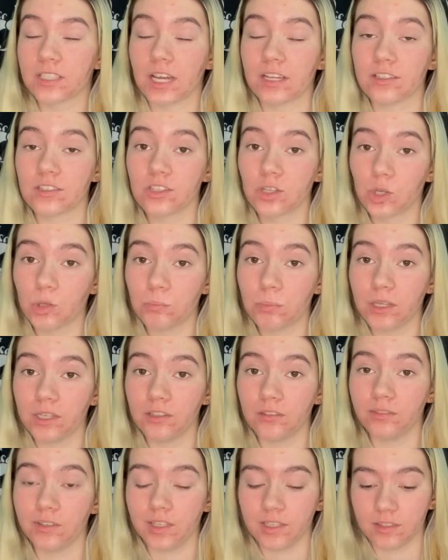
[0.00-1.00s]
has 2
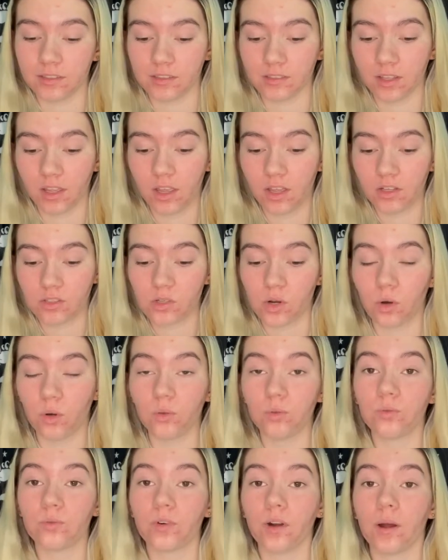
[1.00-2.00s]
POVs
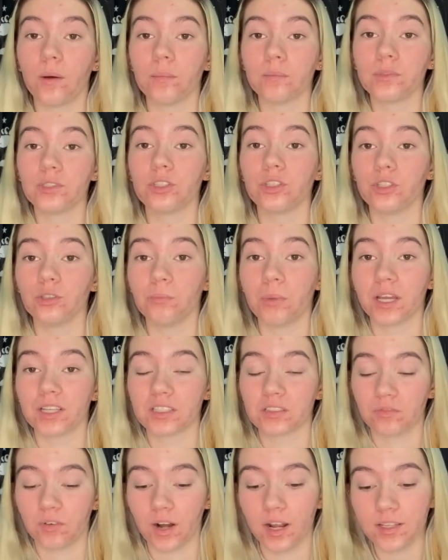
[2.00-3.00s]
told from 2
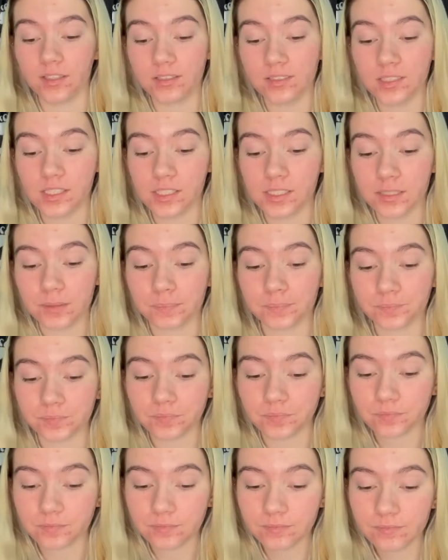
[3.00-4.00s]
best friends.
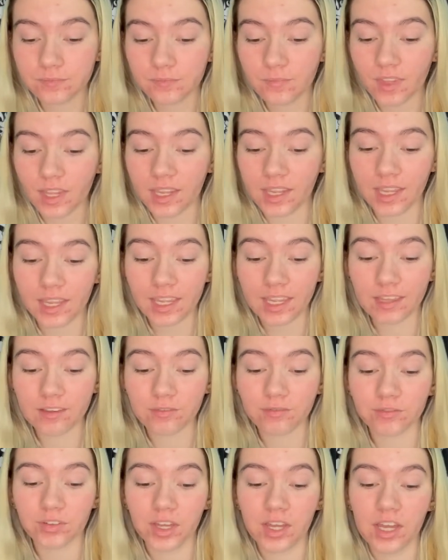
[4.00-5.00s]
If
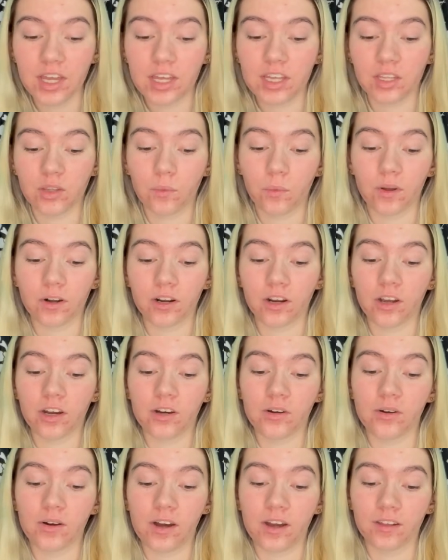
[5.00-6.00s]
you want to
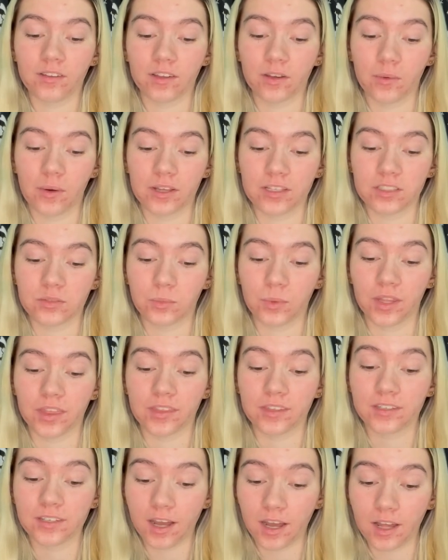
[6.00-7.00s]
go on the quest
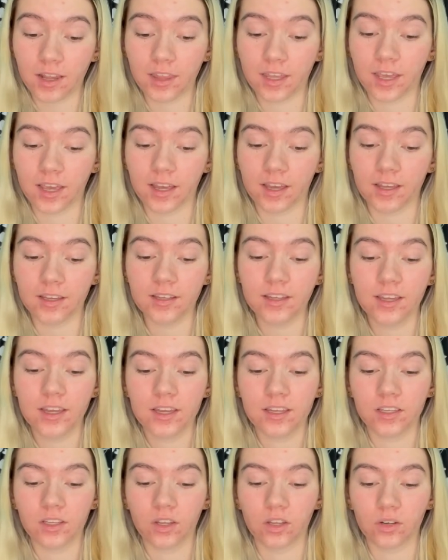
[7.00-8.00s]
with Talia,
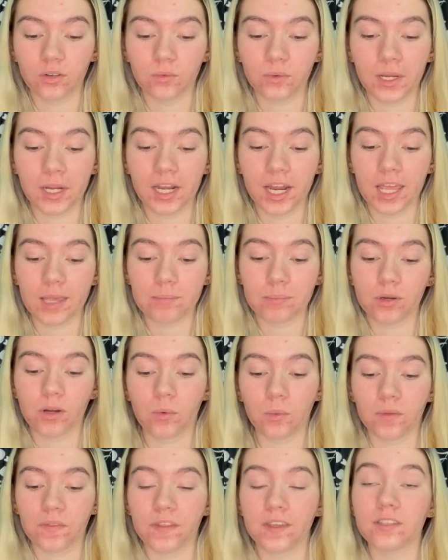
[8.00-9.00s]
you're going to read a book
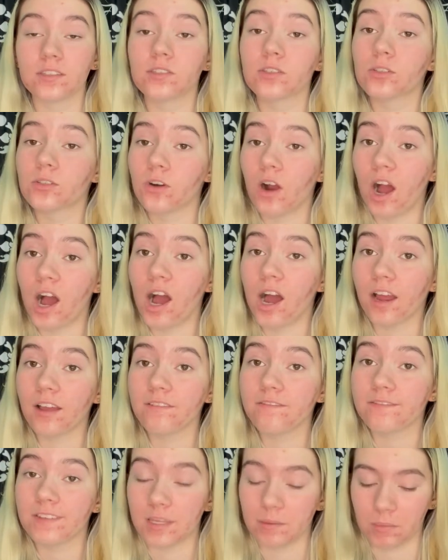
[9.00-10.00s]
with a strong
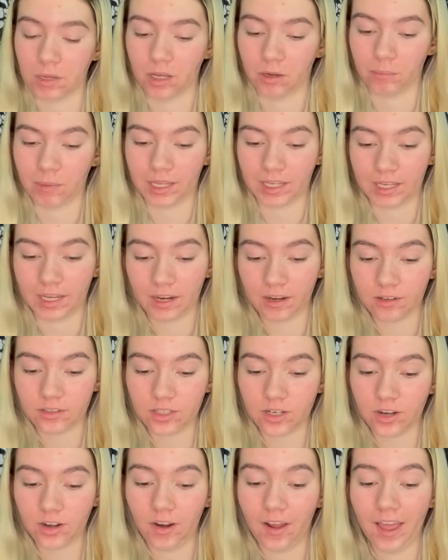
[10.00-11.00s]
female main
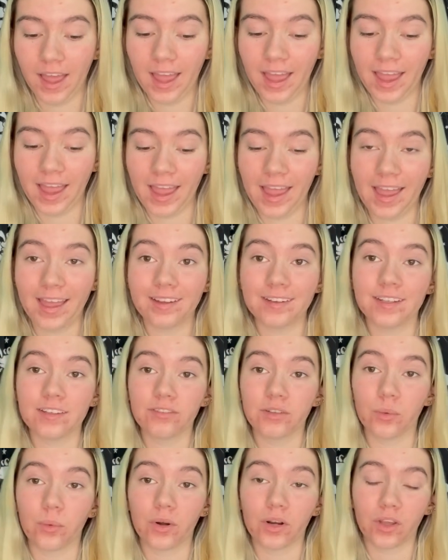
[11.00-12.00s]
character. And if
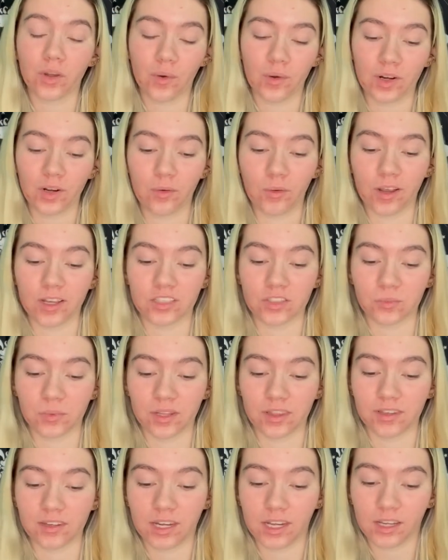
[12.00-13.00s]
you want to go on a quest
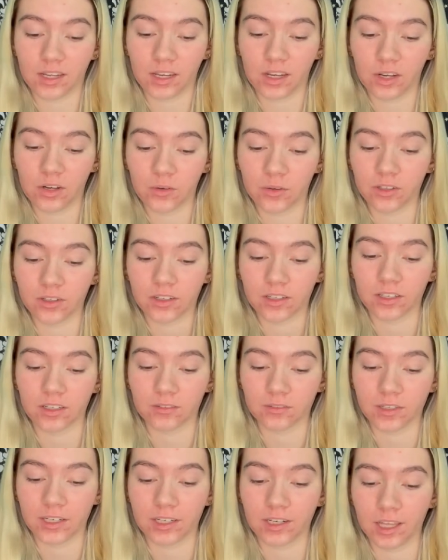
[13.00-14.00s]
with Nico, you're going to
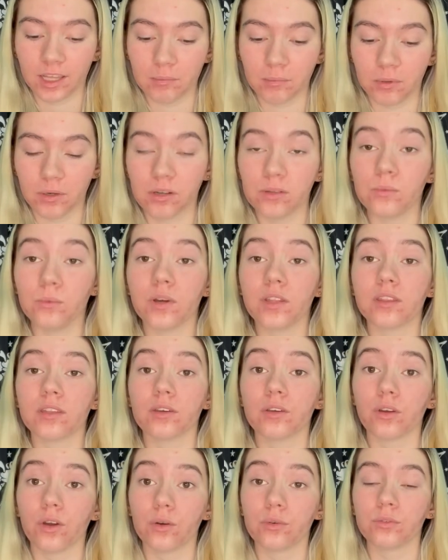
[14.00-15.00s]
read a book with
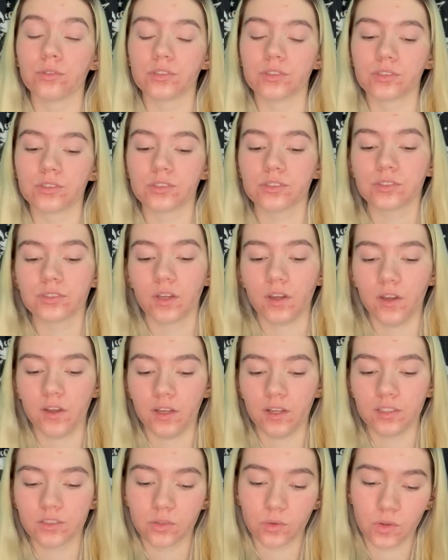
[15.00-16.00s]
ghosts.
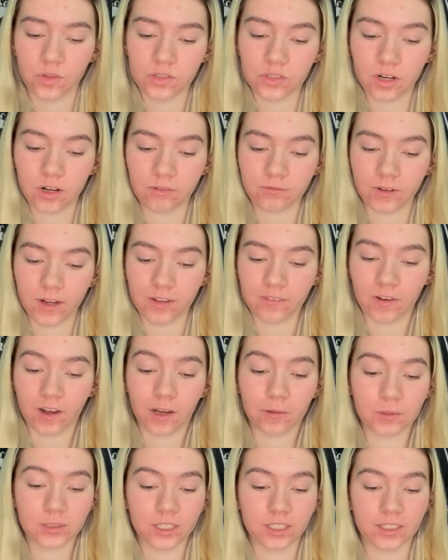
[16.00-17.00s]
So those are our 5
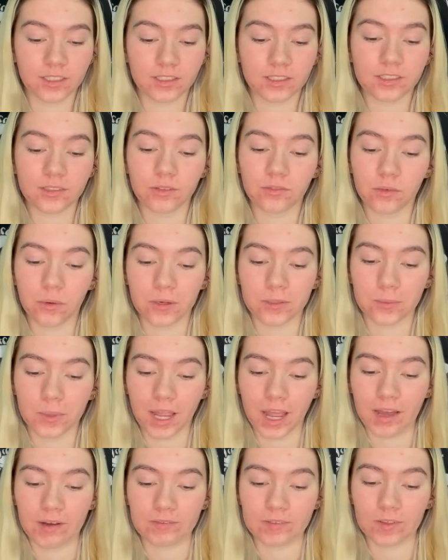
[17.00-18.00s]
options. Of course, we
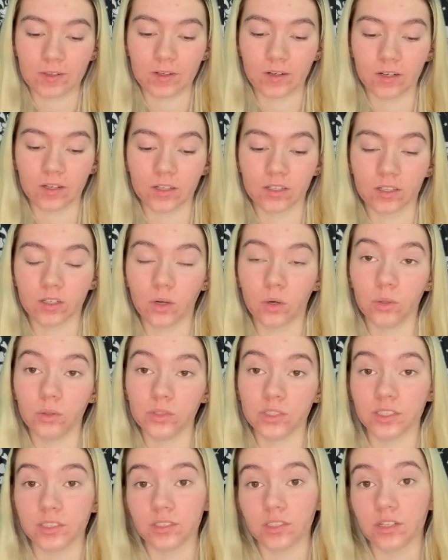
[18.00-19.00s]
have our
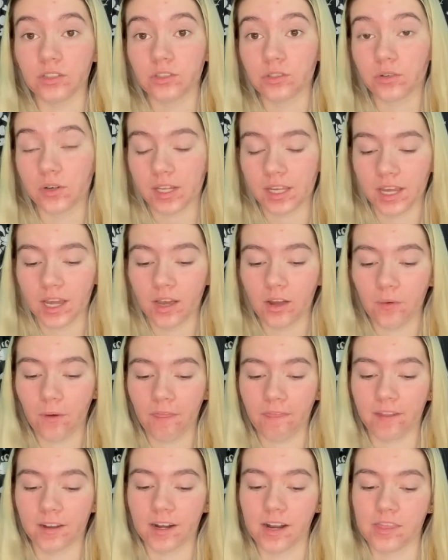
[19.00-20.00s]
golden trio,
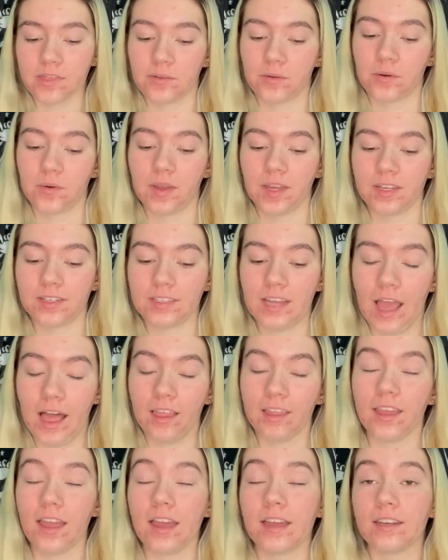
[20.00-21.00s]
and then I threw in
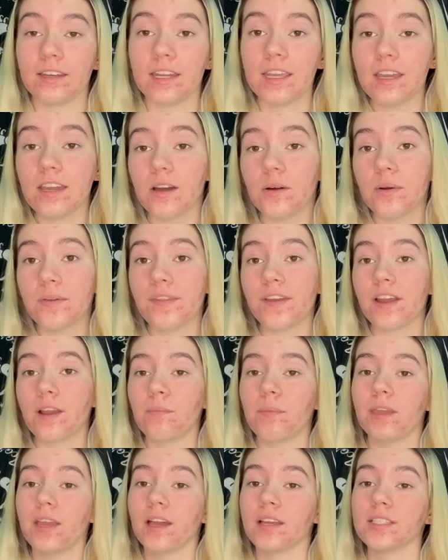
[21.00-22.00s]
Talia and Nico in there
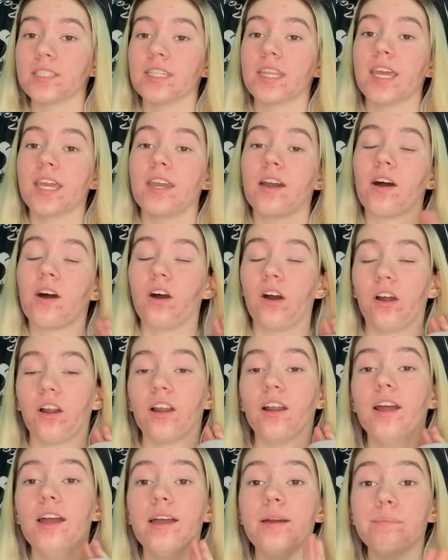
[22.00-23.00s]
because they are
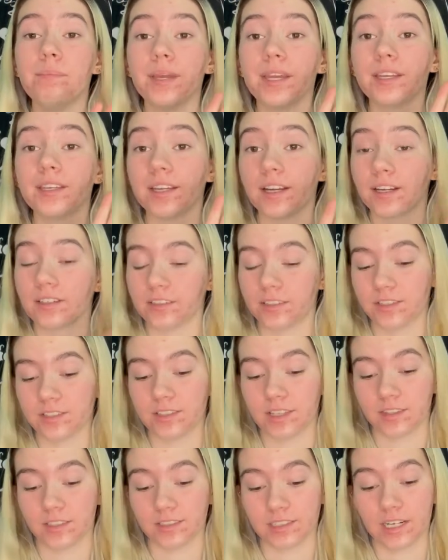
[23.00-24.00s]
big characters
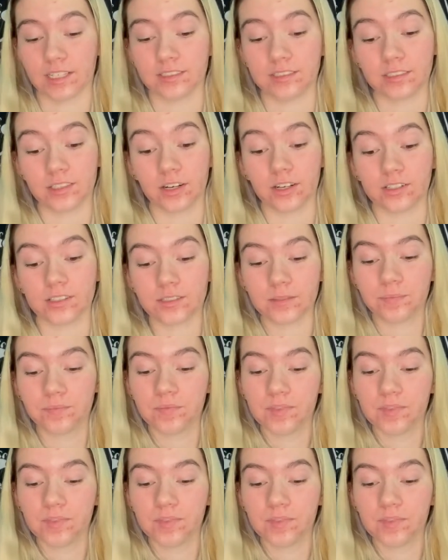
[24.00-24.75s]
in the Titan's Curse.